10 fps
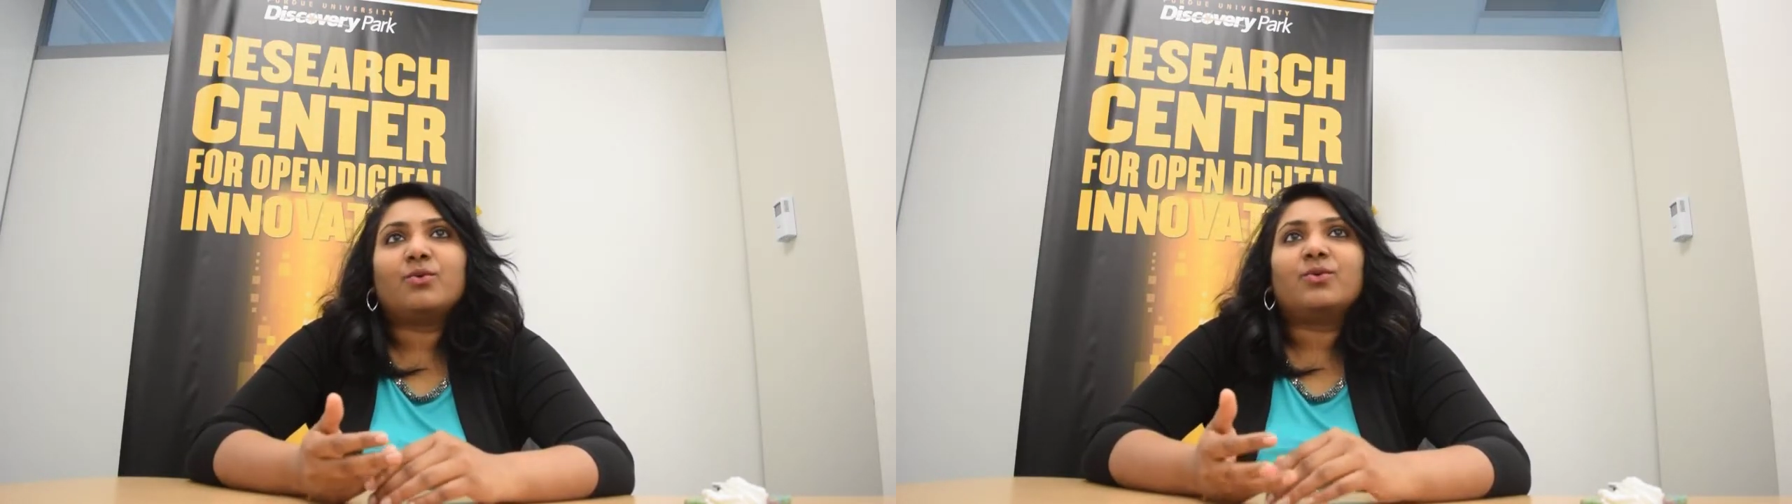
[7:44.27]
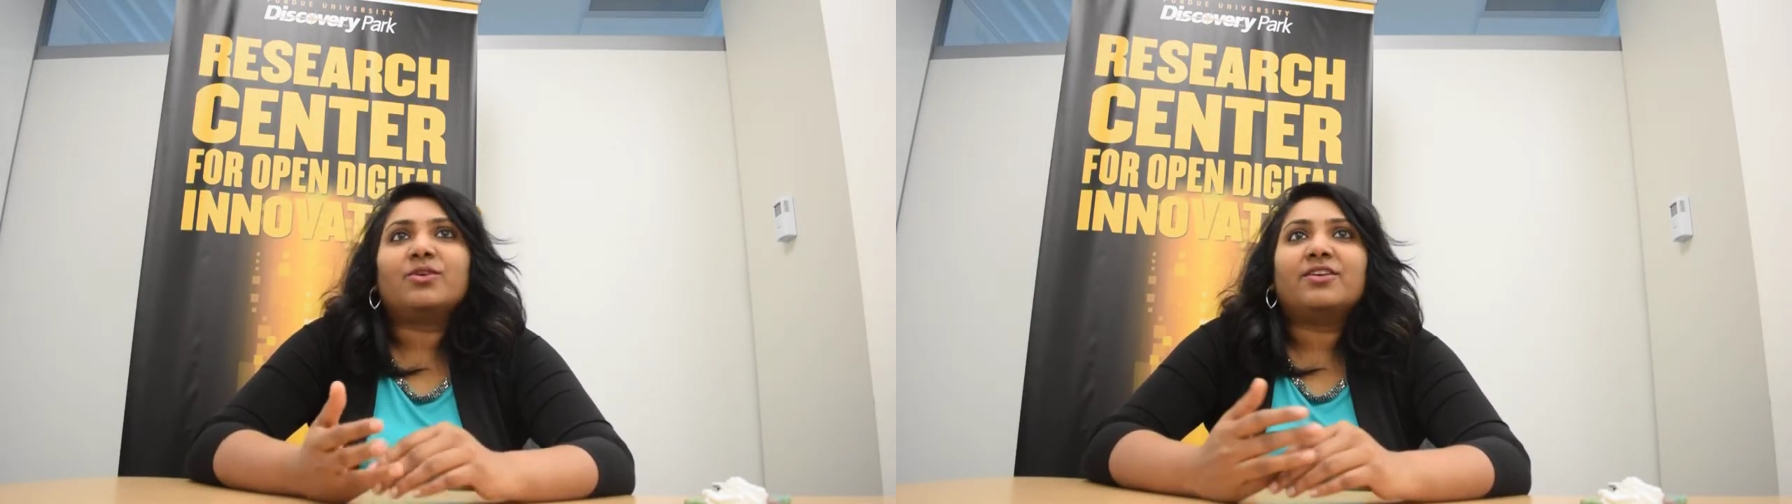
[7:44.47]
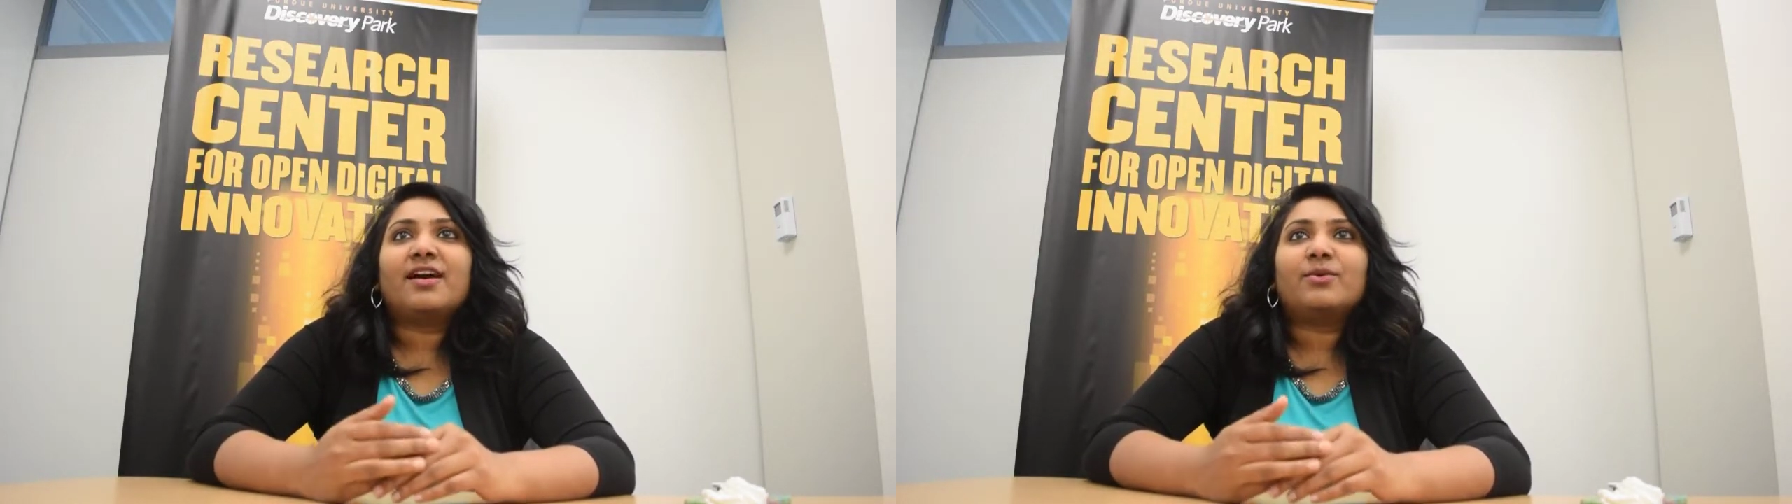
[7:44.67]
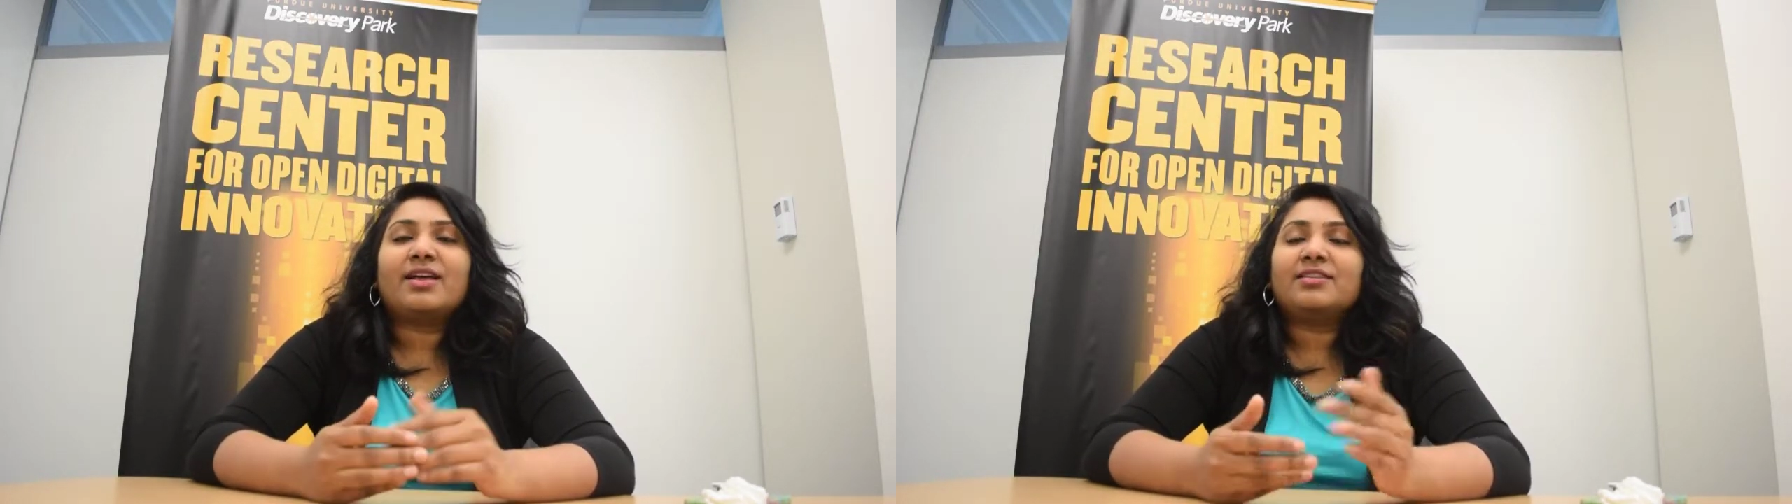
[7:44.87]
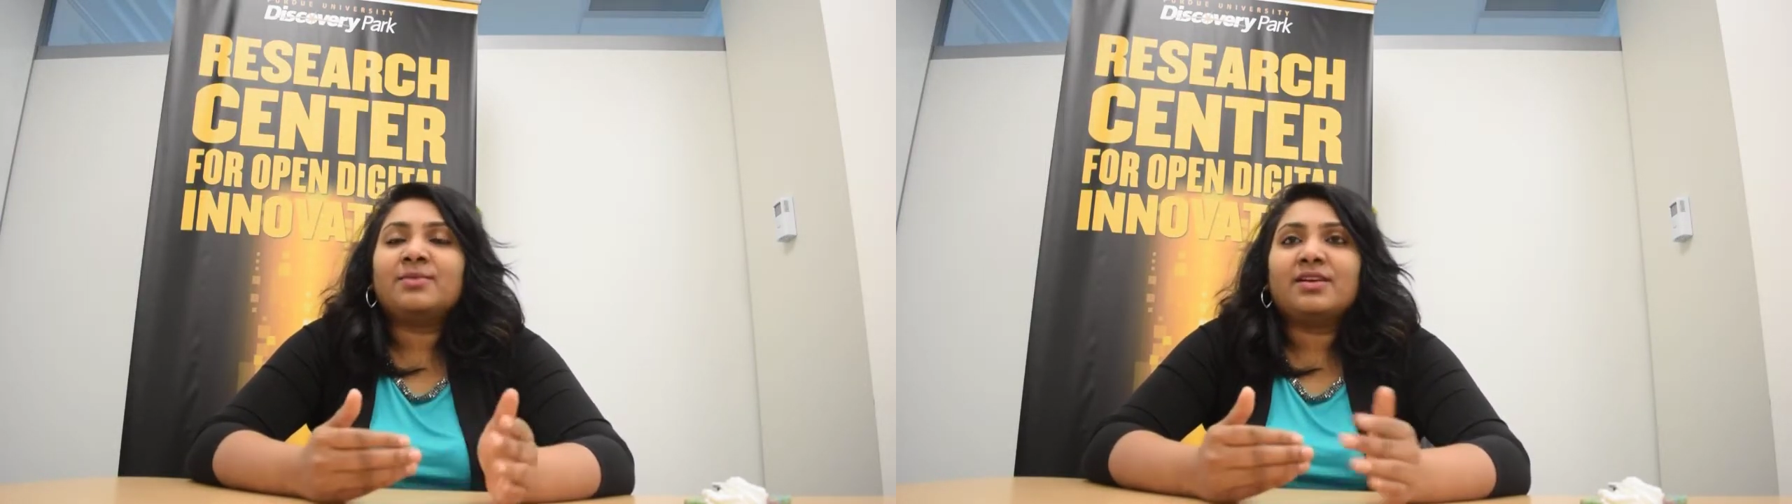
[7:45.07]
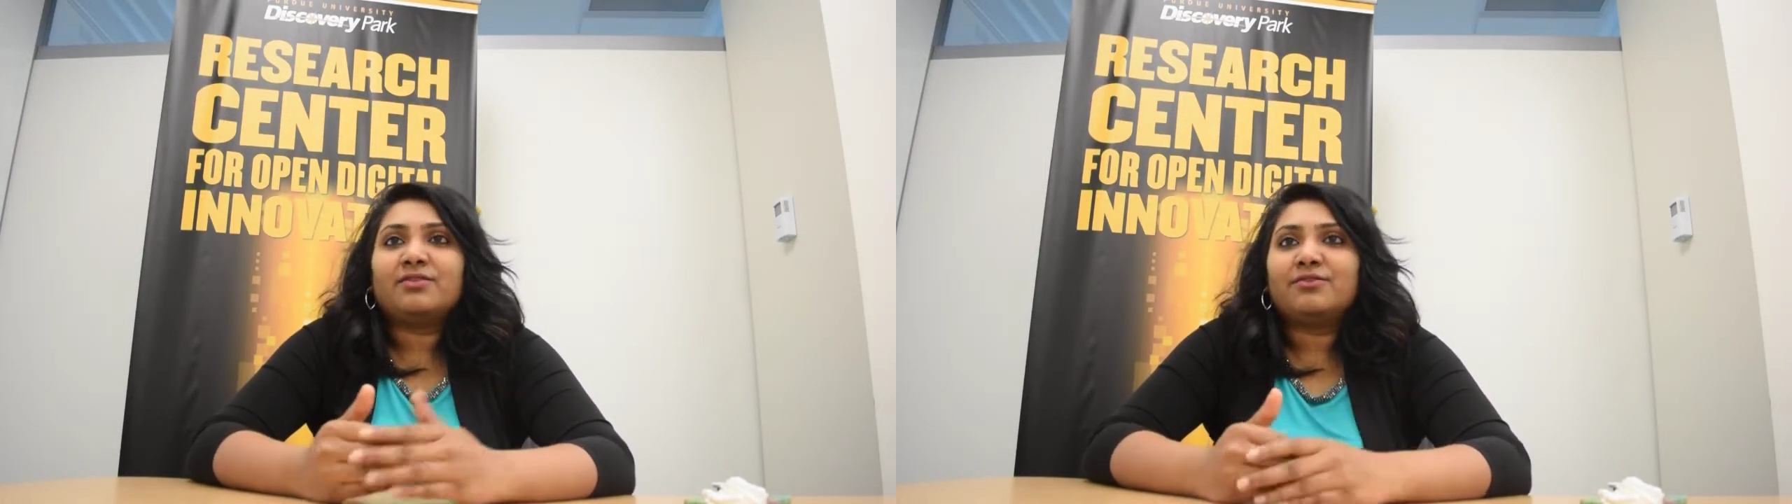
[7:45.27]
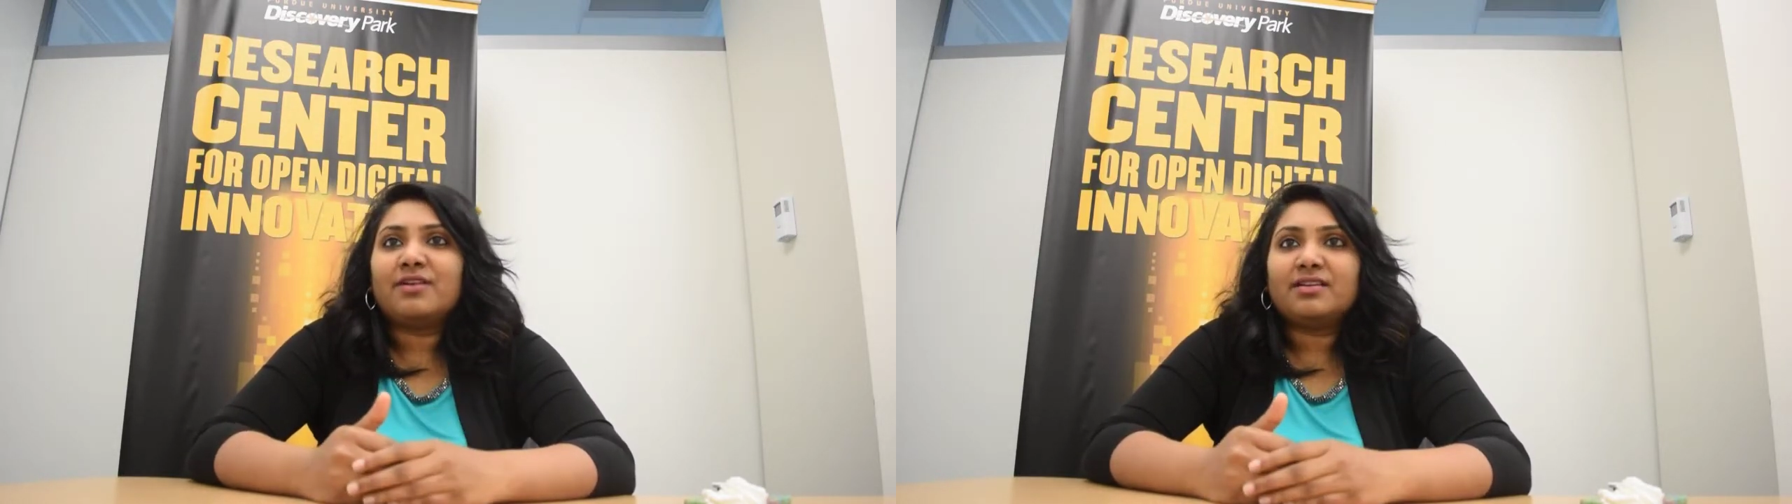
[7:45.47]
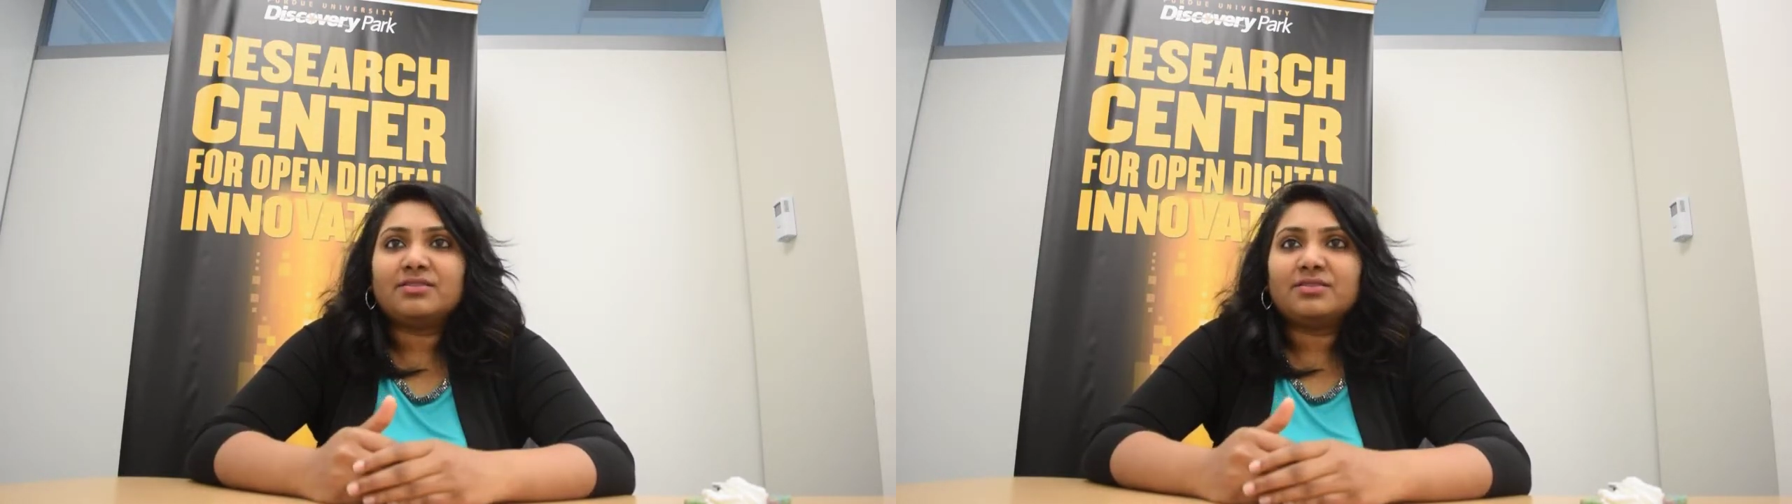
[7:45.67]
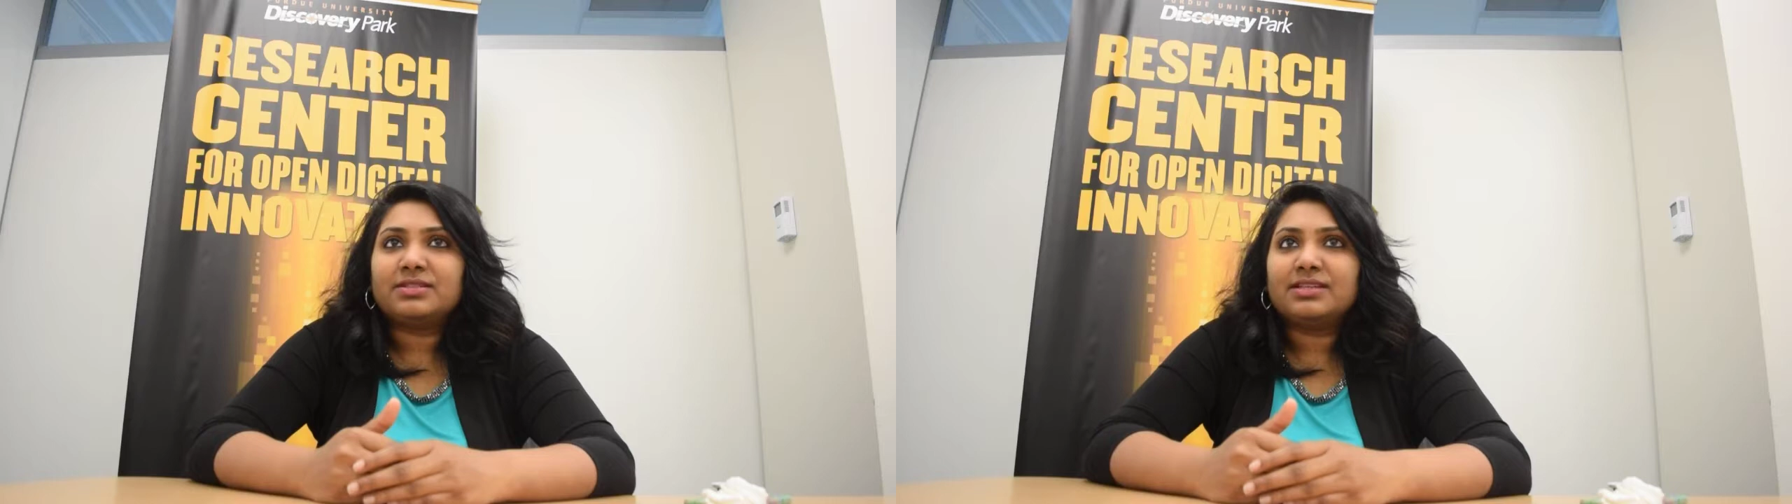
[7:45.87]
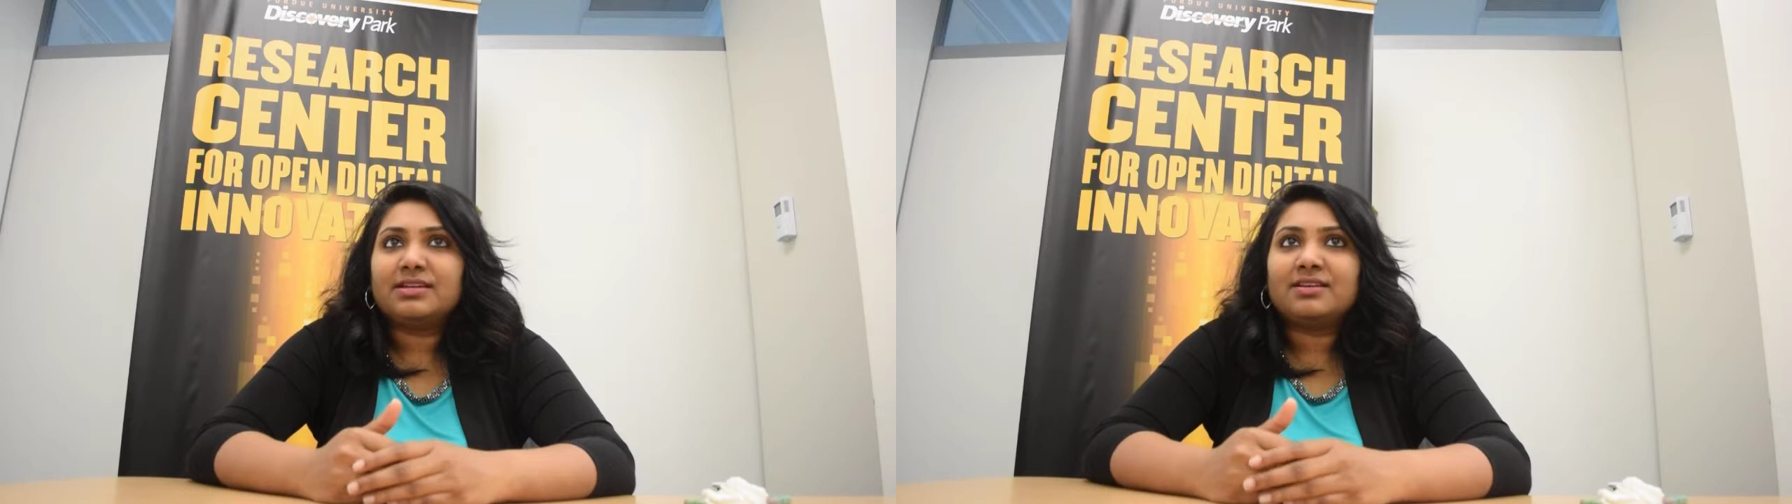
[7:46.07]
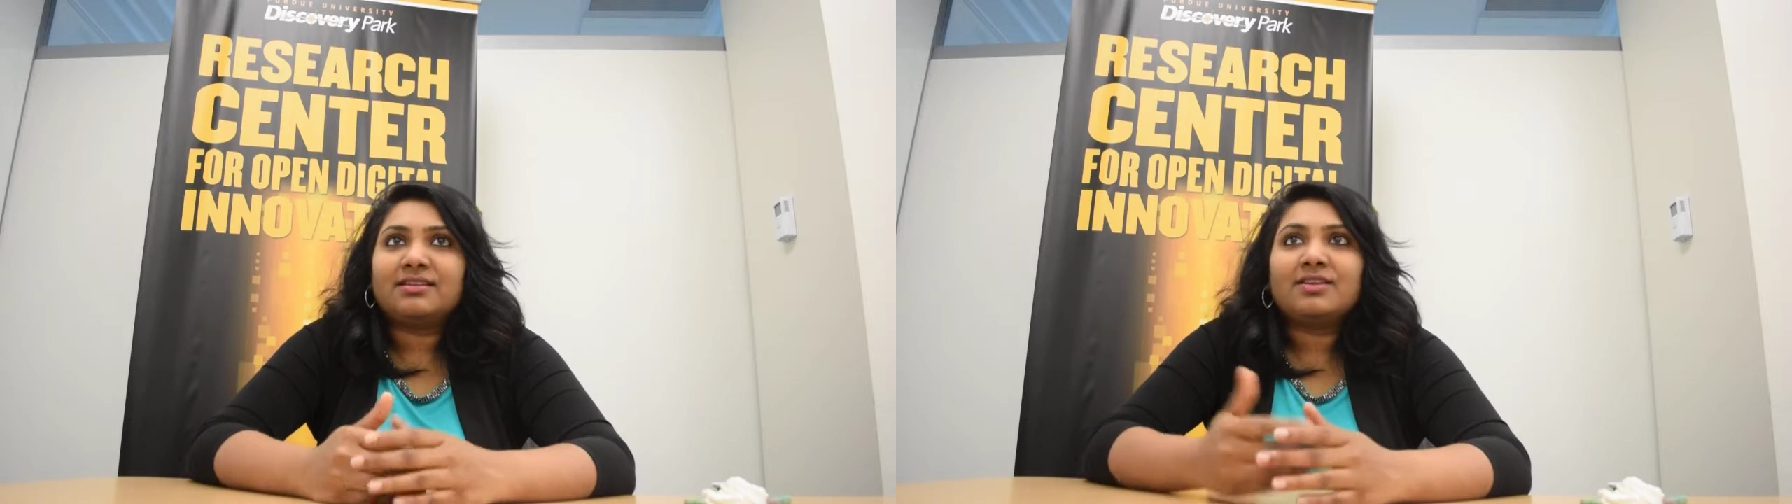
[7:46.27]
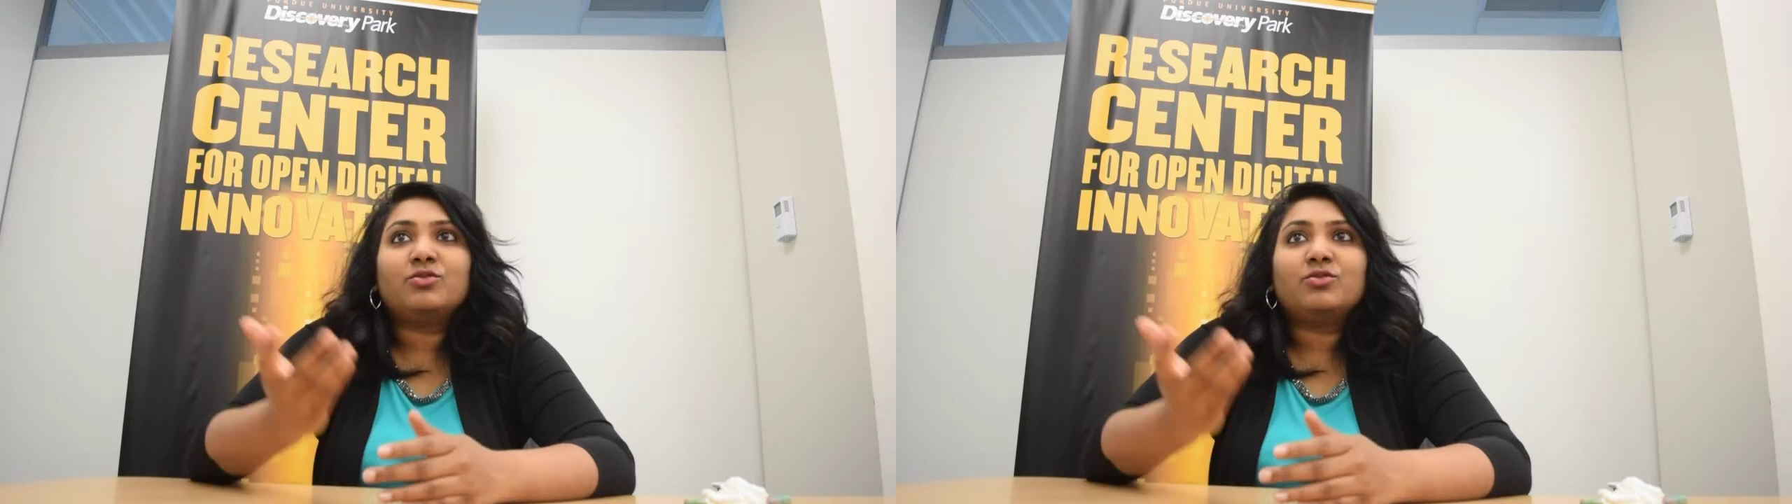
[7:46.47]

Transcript: or I would ask my other friend to see it.